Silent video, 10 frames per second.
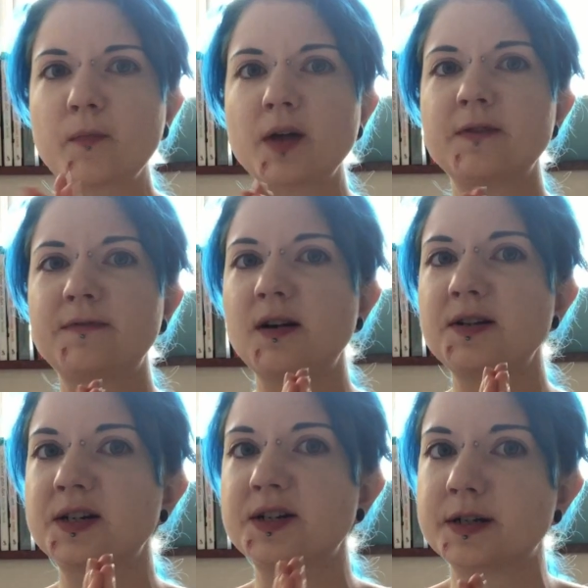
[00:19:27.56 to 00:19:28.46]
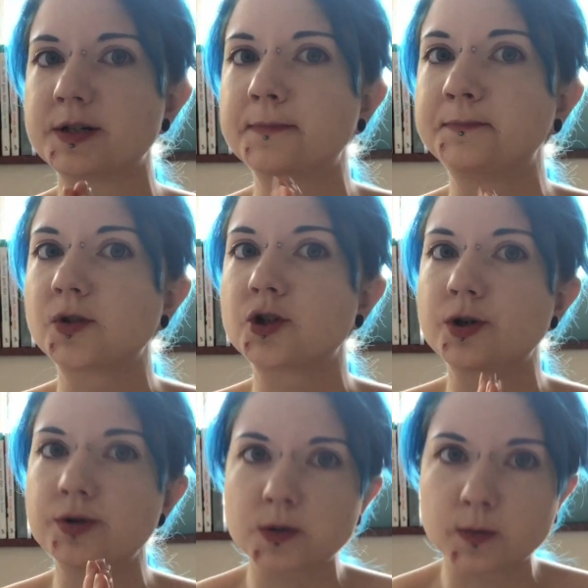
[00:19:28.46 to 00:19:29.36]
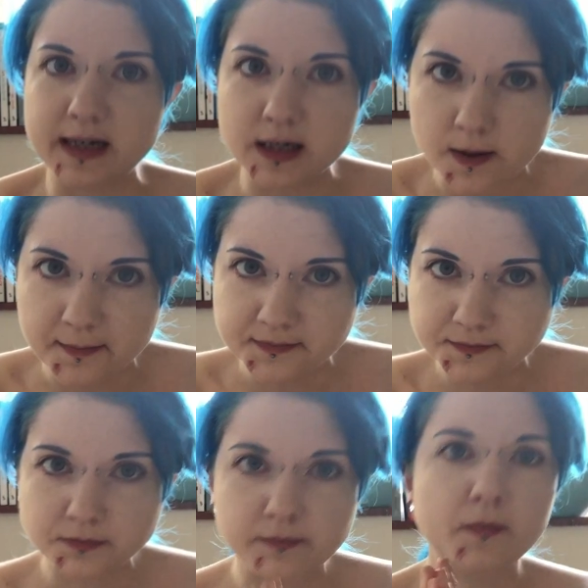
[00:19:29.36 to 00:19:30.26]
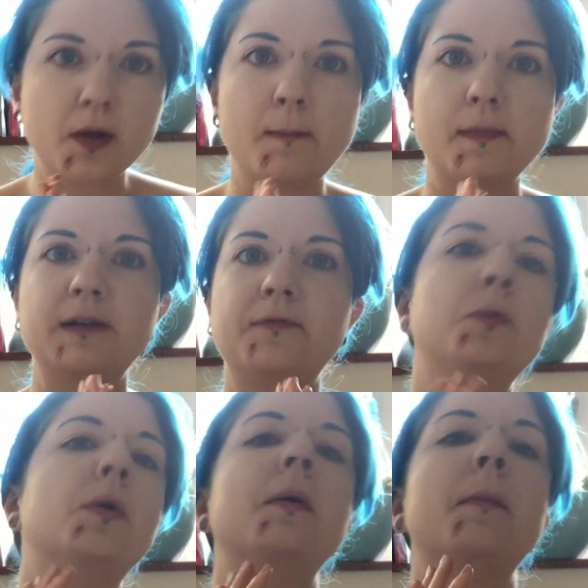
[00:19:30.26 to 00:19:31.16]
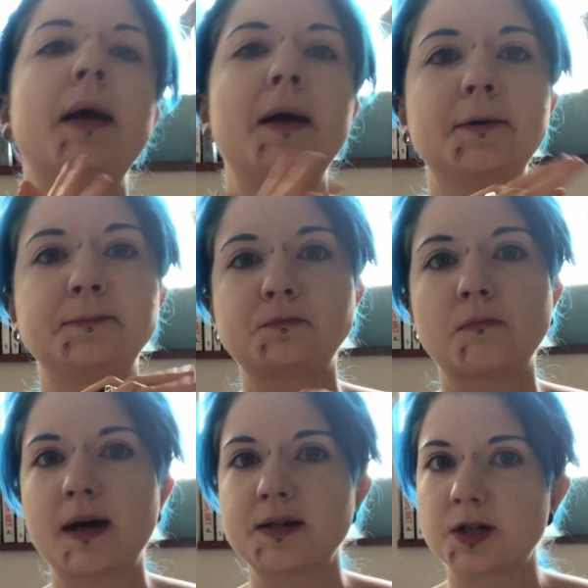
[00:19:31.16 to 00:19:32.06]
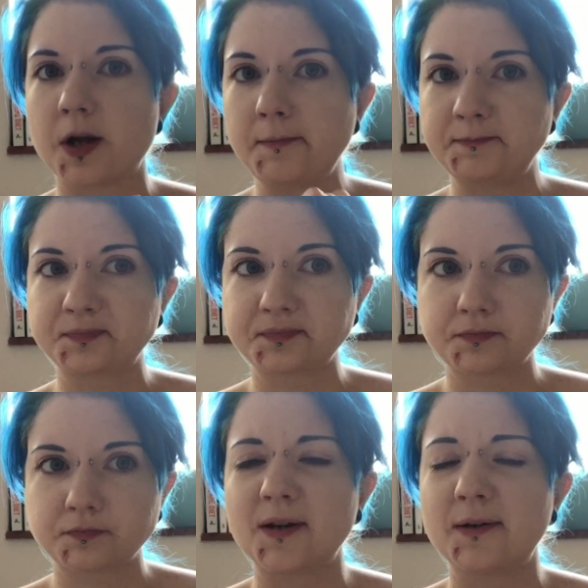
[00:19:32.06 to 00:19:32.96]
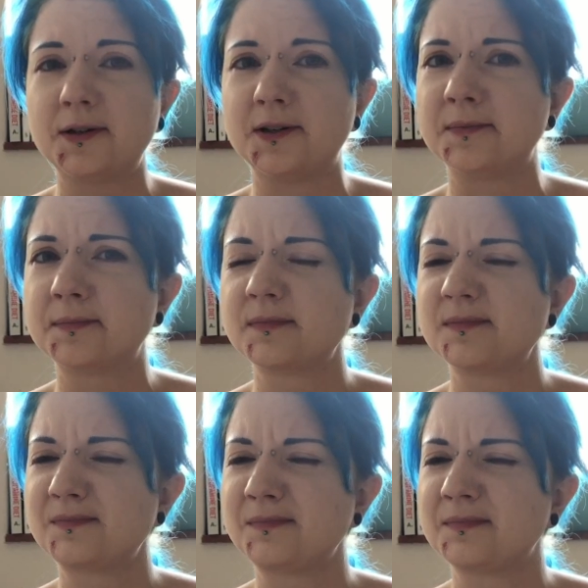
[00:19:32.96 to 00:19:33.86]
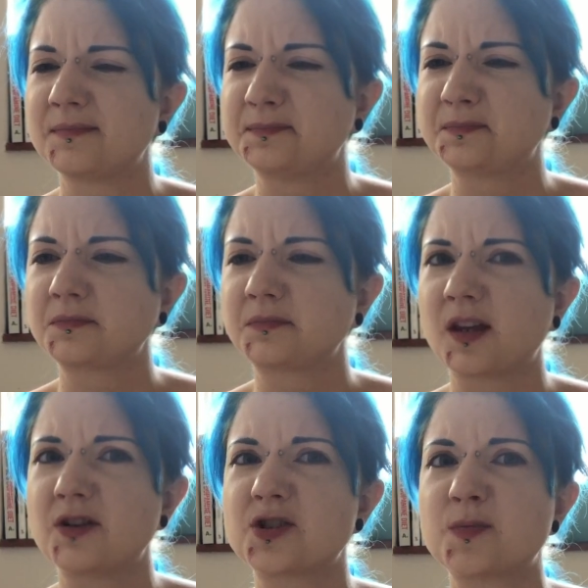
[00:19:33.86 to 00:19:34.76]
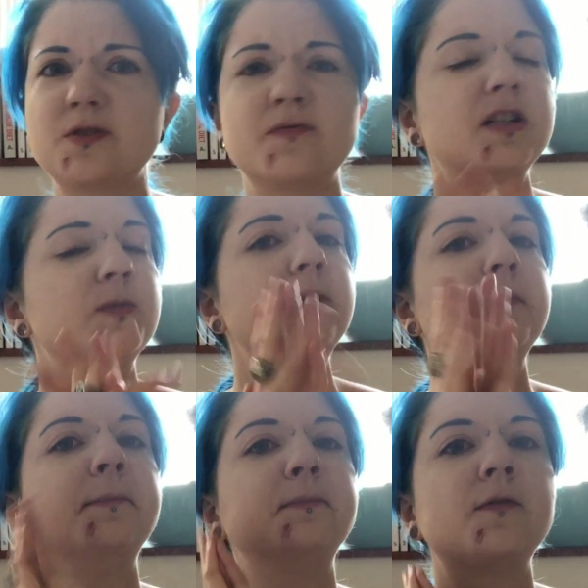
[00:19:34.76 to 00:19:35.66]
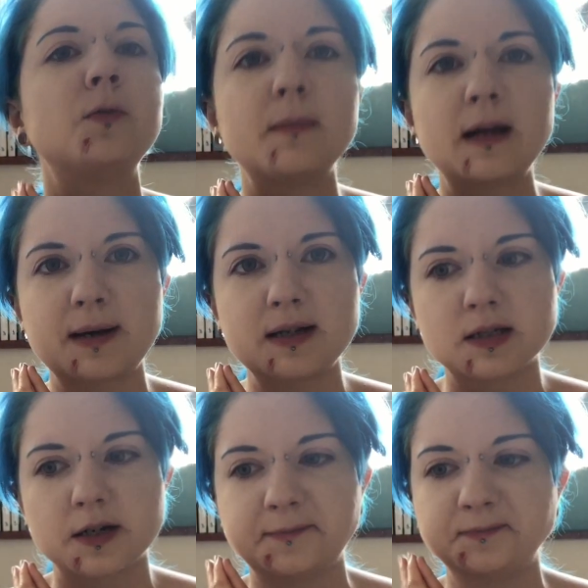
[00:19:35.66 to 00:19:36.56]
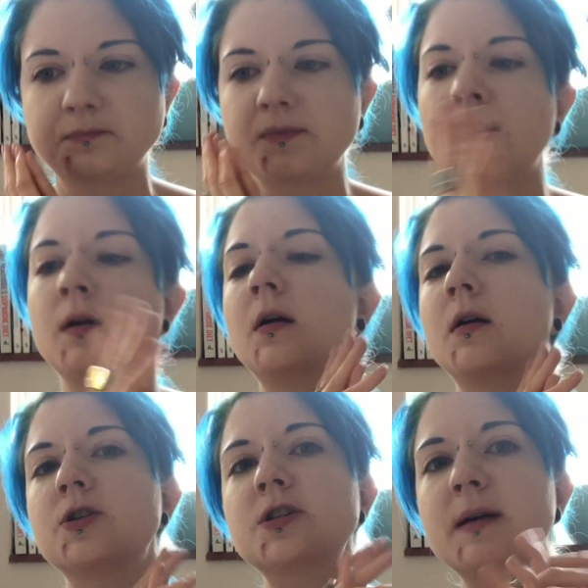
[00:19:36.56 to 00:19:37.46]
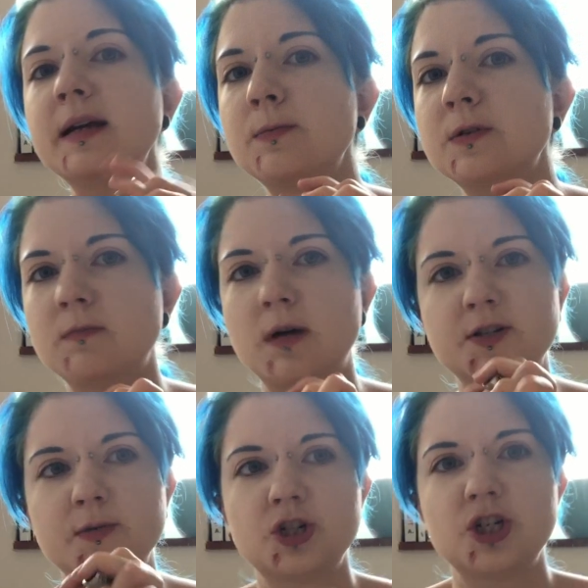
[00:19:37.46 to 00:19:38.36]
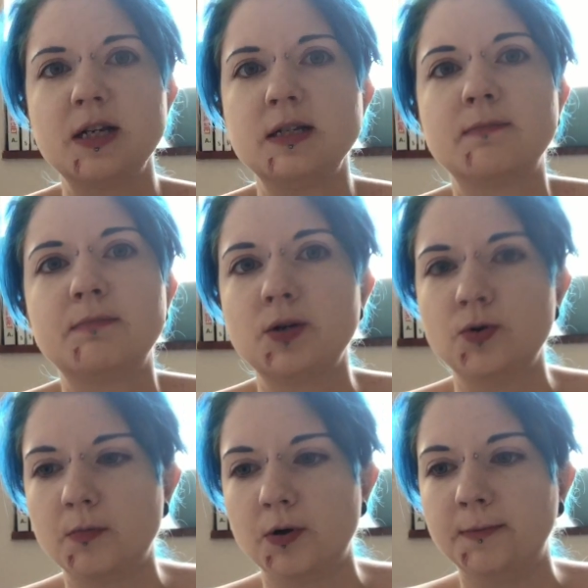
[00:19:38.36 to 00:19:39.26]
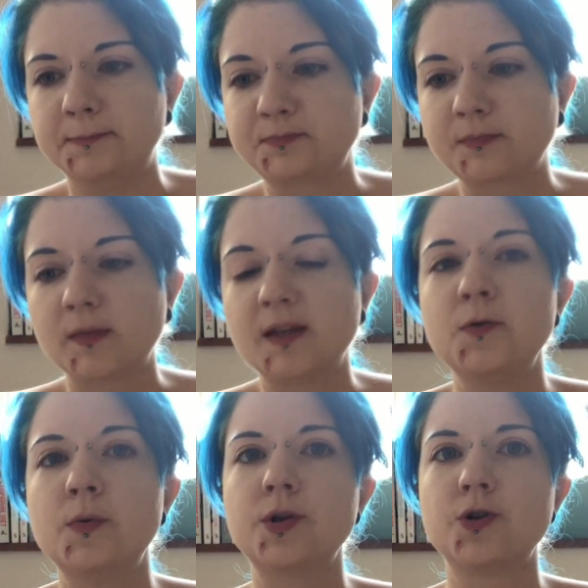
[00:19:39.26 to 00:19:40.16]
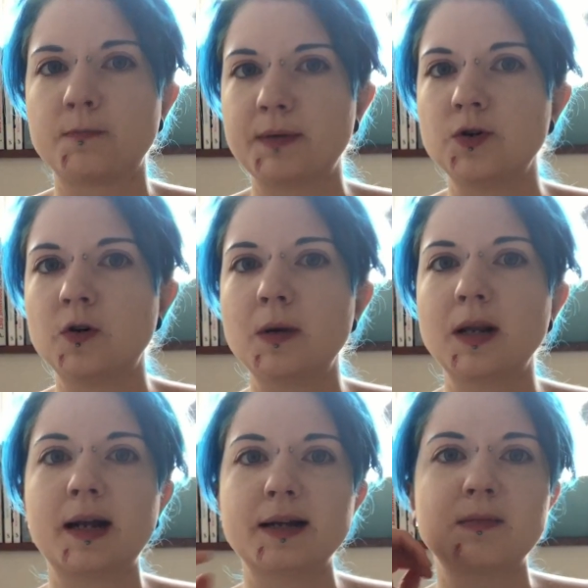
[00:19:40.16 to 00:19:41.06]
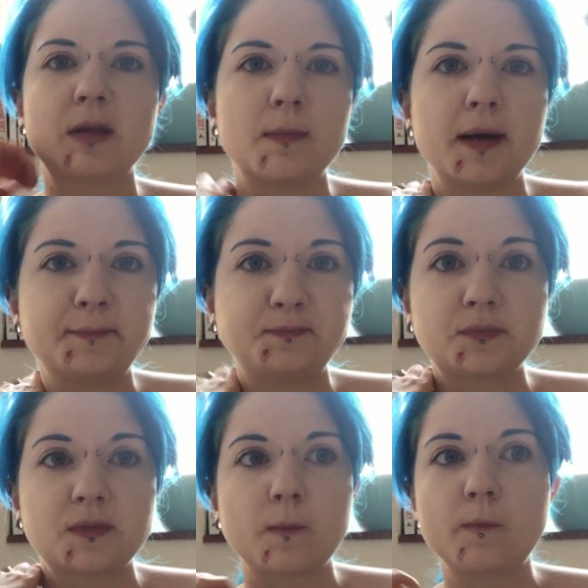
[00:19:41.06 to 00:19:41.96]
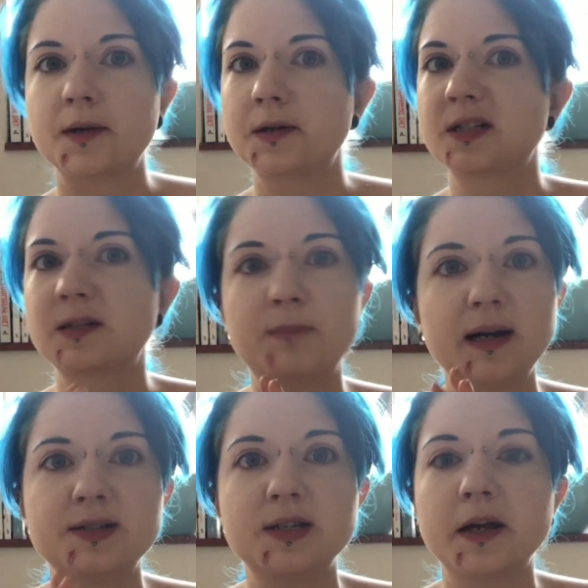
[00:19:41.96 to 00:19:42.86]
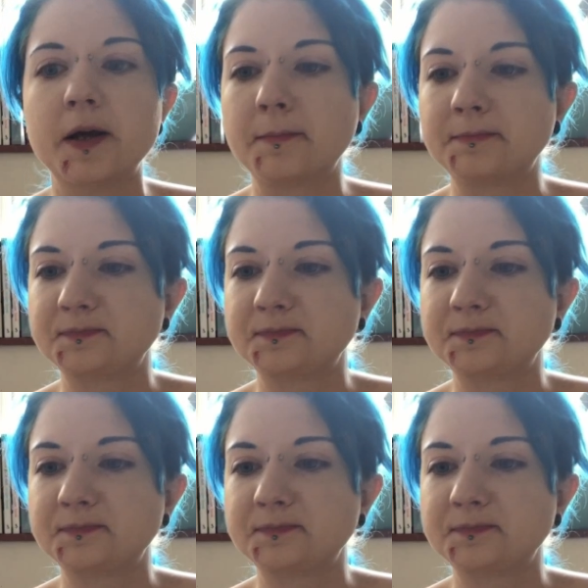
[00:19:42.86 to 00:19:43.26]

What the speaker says: The verdict is too sweet. If you want to make pasta, I just wanted a really sweet bit. If you want to make pasta, just make it with tomato and cheese and be normal. If you want to not be normal and add something a bit spicy,